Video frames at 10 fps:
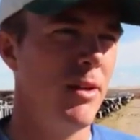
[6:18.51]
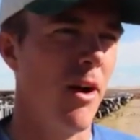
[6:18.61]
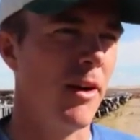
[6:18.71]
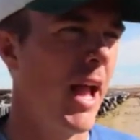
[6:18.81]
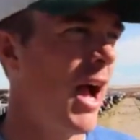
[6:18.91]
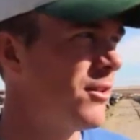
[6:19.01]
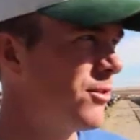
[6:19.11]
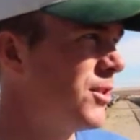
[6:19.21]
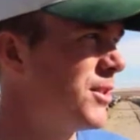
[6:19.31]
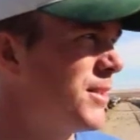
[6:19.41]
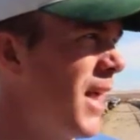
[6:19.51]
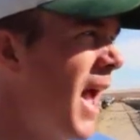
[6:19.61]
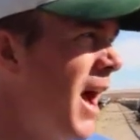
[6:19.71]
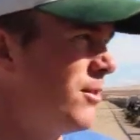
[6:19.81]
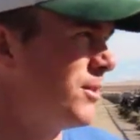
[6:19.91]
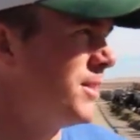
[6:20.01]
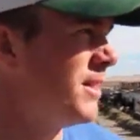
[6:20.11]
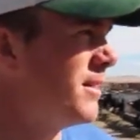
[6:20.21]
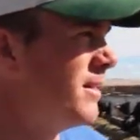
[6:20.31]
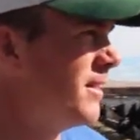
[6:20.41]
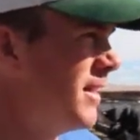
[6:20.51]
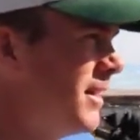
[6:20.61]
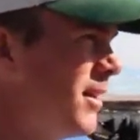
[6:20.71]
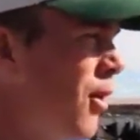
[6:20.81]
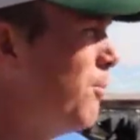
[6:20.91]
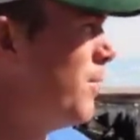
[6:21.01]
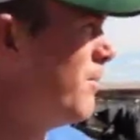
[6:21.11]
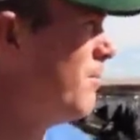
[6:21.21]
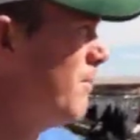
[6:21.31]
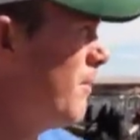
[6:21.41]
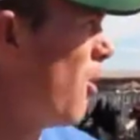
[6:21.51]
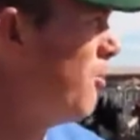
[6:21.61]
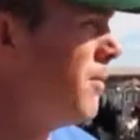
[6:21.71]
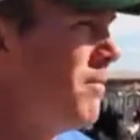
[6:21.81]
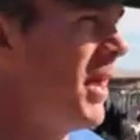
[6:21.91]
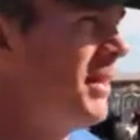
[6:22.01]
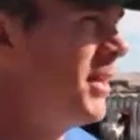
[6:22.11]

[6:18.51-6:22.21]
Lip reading: Our cows are just housed in an open pen